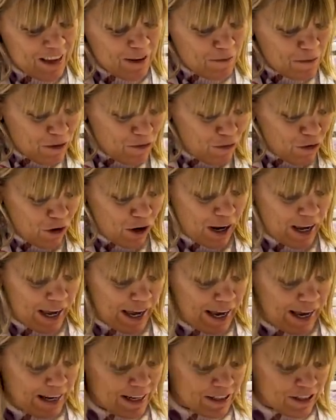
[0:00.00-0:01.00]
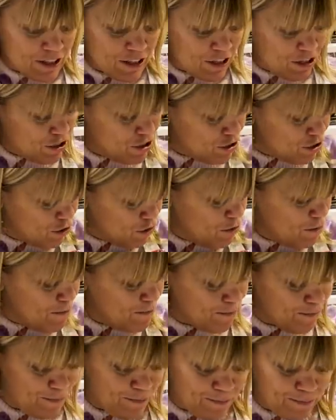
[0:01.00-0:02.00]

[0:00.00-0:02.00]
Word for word: before I add it to the soup.